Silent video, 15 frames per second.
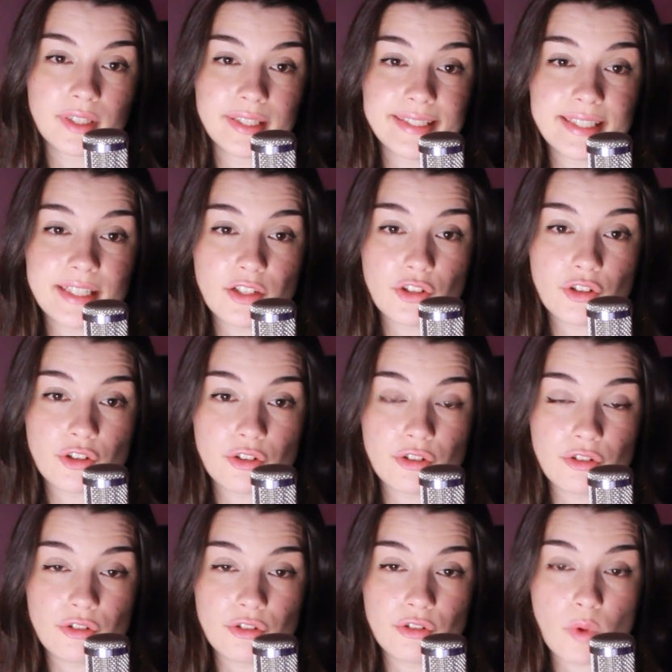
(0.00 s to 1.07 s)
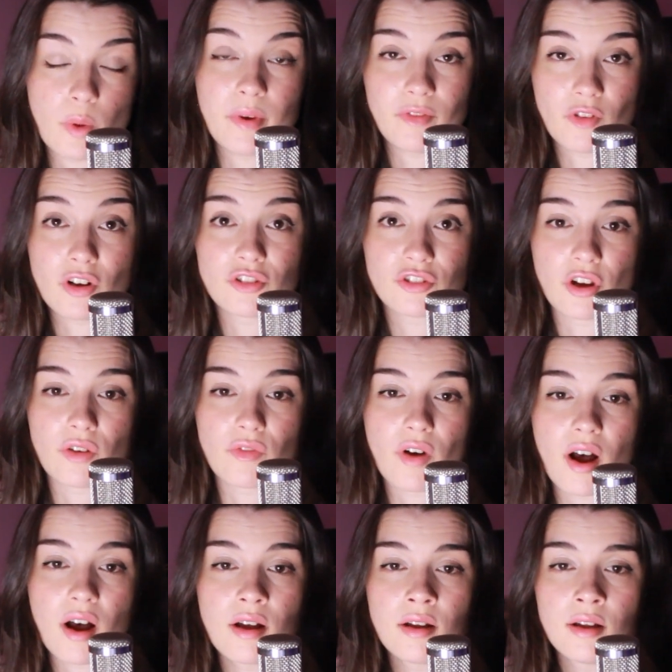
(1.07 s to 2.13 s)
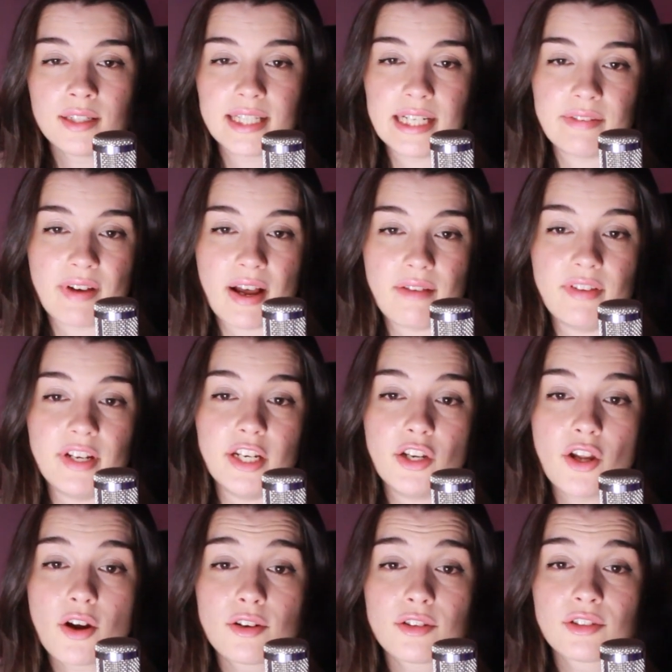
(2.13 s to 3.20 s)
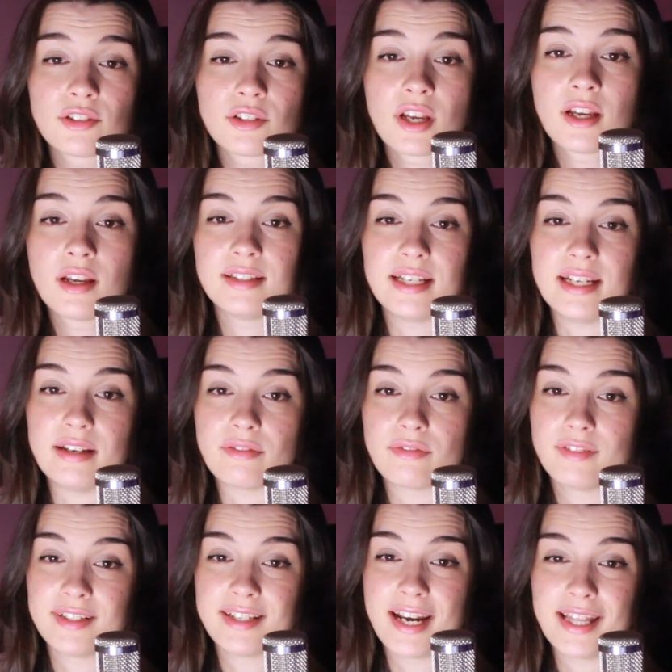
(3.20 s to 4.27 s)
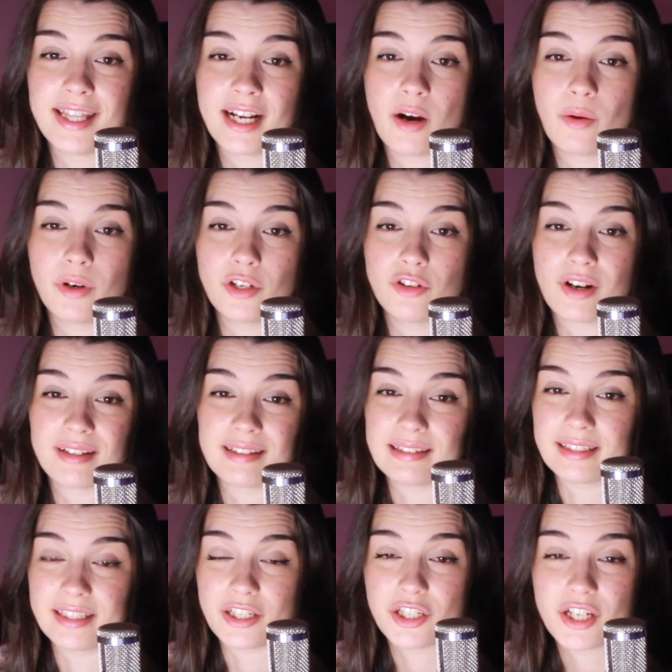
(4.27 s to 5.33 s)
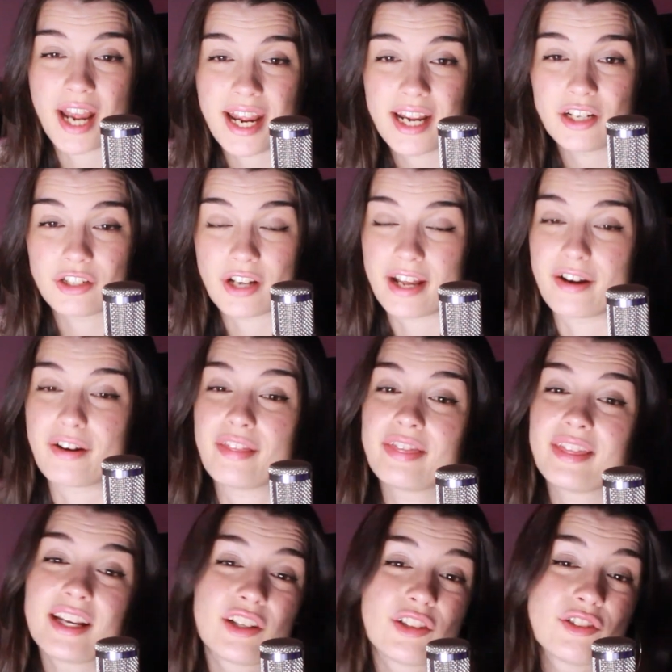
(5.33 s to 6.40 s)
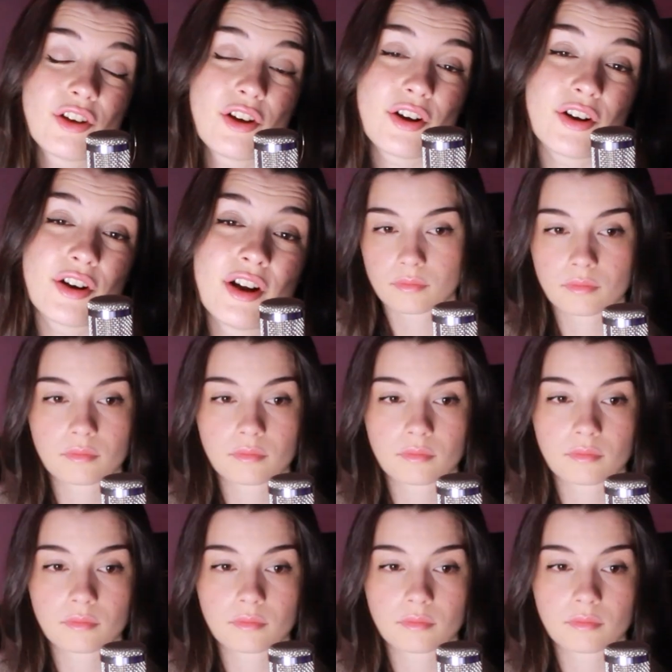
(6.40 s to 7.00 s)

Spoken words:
listen to what we've got so far, see if I have any notes, see if there's anything I want to drastically change. I don't think so.